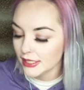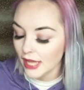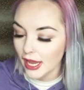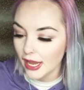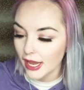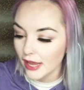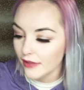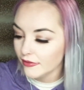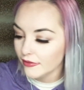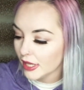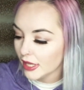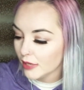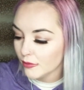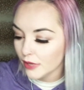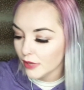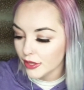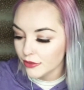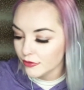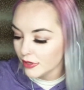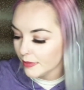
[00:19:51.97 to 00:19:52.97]
I have like,
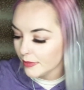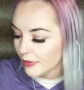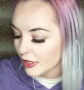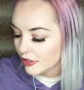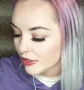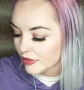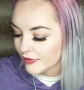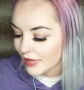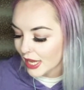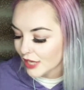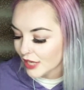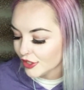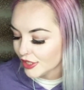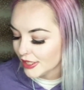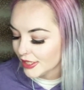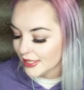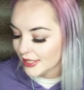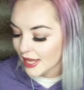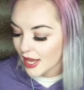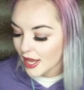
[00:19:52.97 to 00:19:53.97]
what, 3 pairs of
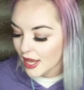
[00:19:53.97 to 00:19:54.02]
lashes?